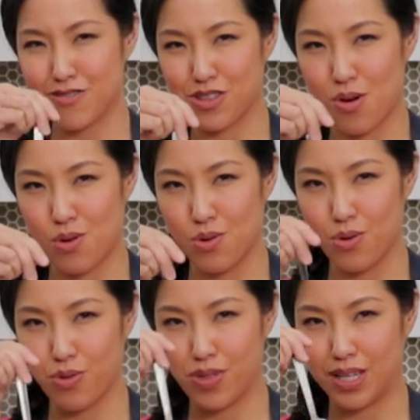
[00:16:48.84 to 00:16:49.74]
for the
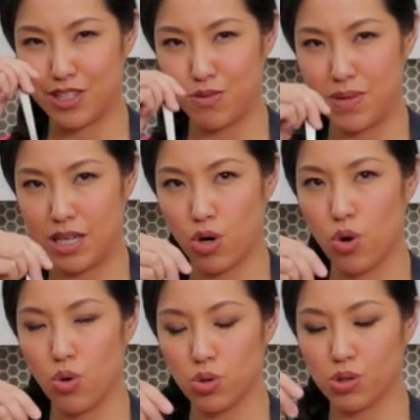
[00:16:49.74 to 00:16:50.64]
whole thing to be
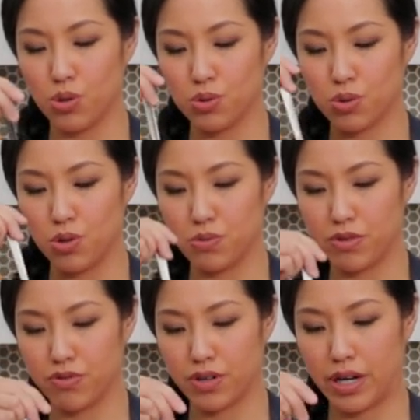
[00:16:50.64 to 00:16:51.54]
cold, cold, cold
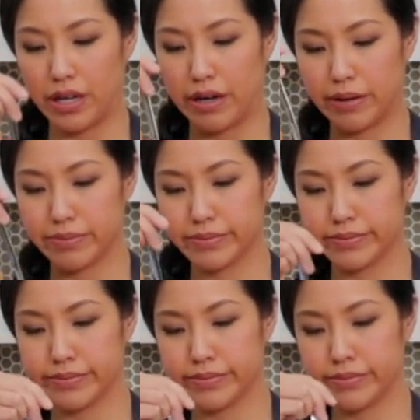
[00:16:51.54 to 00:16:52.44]
before I eat it.
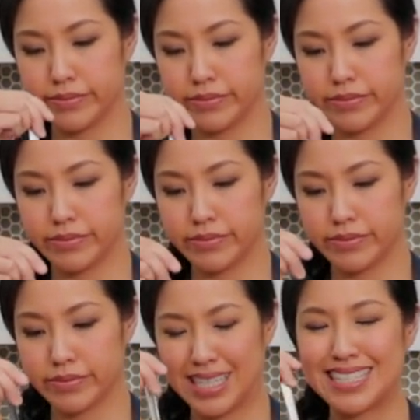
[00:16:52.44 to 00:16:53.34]

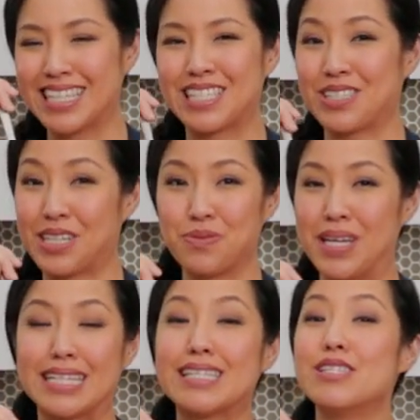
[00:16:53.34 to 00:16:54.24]
Because it's, trust
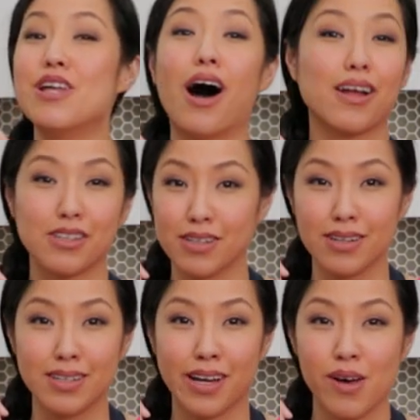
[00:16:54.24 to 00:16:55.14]
me, it's not
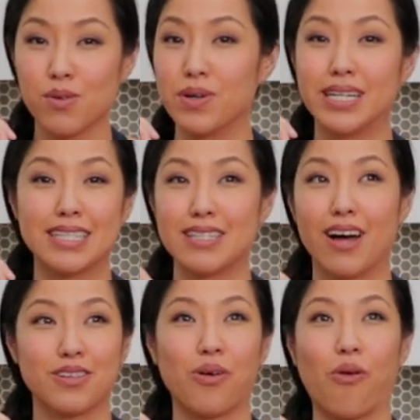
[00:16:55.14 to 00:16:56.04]
good when it's
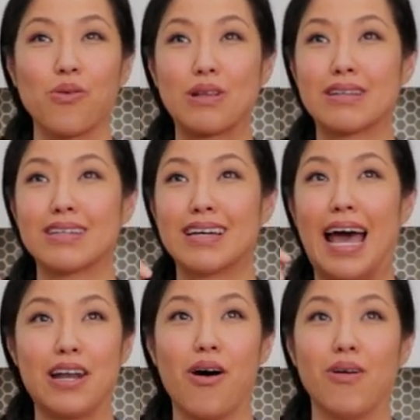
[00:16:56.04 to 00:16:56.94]
not cold
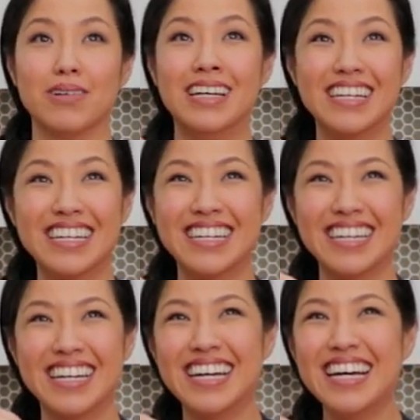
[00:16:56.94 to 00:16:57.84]
at all.
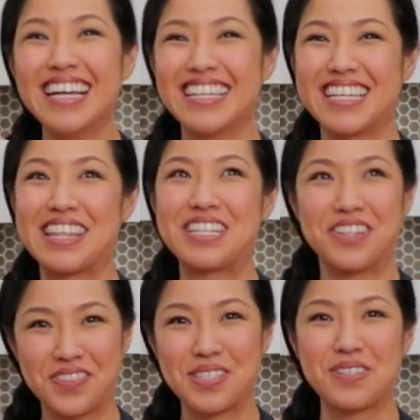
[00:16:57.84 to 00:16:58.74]
It's like the
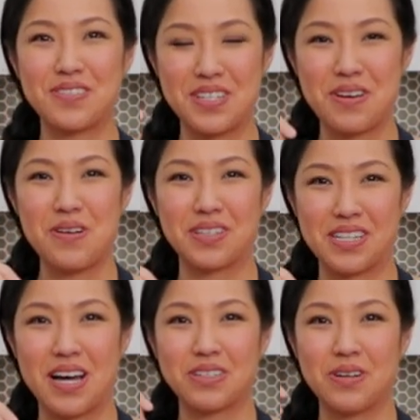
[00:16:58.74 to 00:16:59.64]
difference between cold
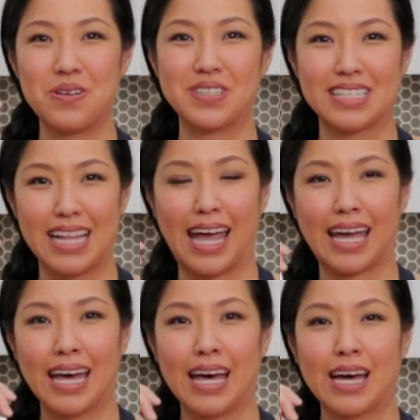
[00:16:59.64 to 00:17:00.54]
and not cold is like
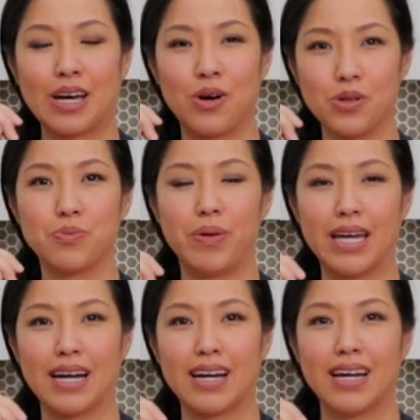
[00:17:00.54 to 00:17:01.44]
cold
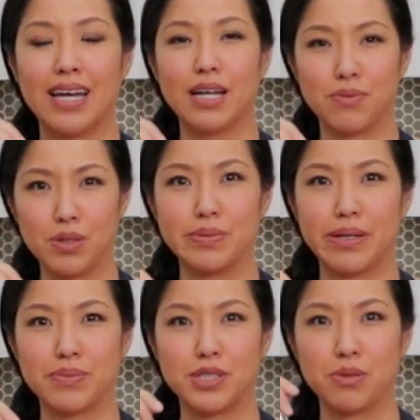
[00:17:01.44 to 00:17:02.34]
beer and room
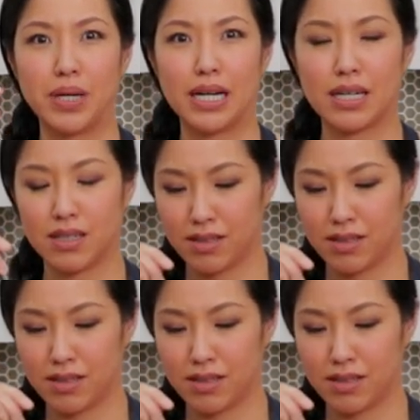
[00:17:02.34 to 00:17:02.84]
temperature beer.